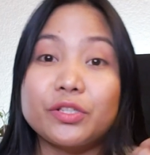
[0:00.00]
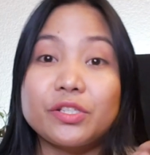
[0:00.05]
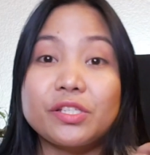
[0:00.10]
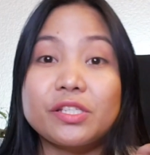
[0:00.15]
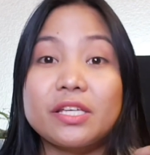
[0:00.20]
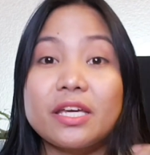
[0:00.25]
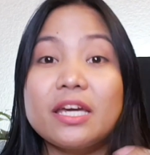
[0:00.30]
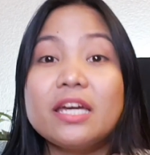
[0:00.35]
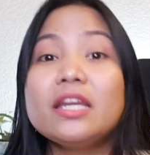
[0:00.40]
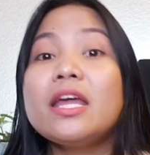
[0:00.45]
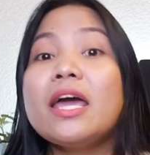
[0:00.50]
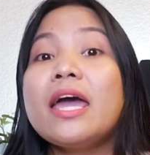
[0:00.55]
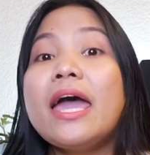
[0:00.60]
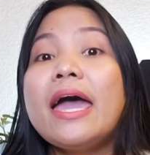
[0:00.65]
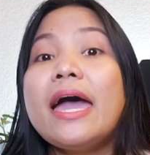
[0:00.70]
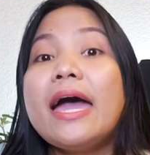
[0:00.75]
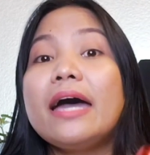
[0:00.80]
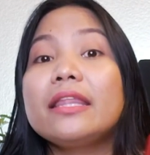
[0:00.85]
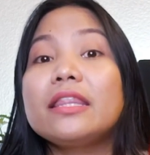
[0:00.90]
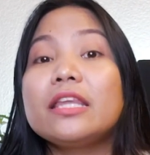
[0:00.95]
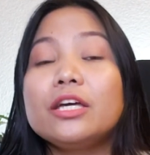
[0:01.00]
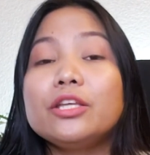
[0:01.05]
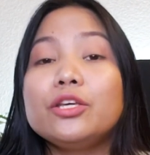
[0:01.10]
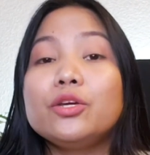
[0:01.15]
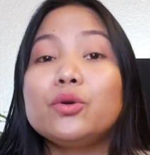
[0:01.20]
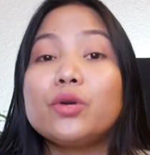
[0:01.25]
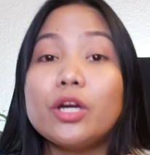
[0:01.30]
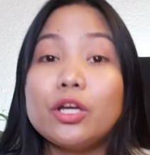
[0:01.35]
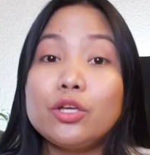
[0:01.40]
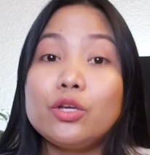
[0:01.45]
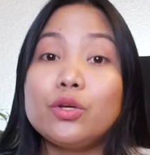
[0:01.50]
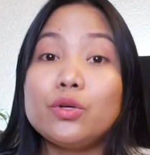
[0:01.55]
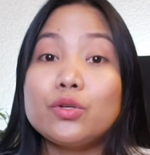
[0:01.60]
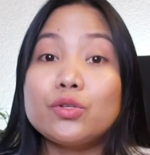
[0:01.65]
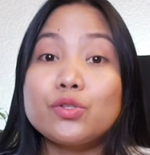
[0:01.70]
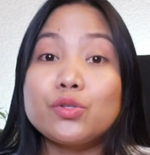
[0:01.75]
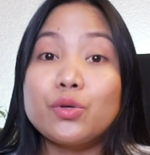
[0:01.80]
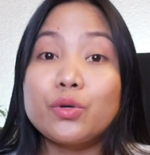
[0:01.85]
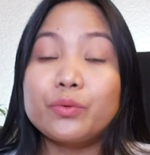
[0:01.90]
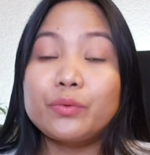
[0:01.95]
skin, and then you can
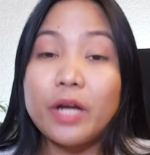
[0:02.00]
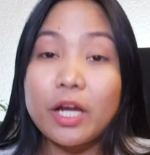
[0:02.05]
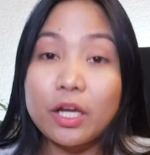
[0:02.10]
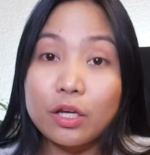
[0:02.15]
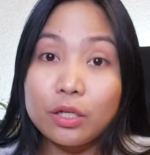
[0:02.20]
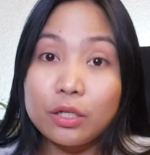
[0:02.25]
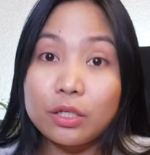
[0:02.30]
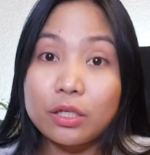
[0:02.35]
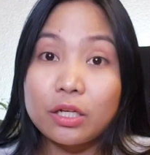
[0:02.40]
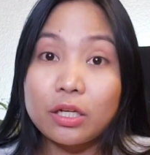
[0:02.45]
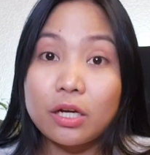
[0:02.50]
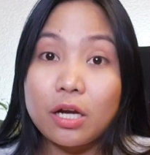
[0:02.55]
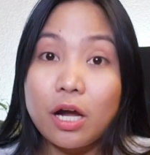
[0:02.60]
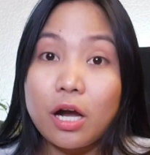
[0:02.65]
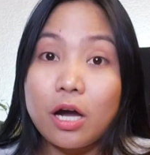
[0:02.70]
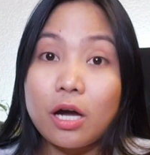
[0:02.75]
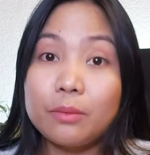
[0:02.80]
use your regular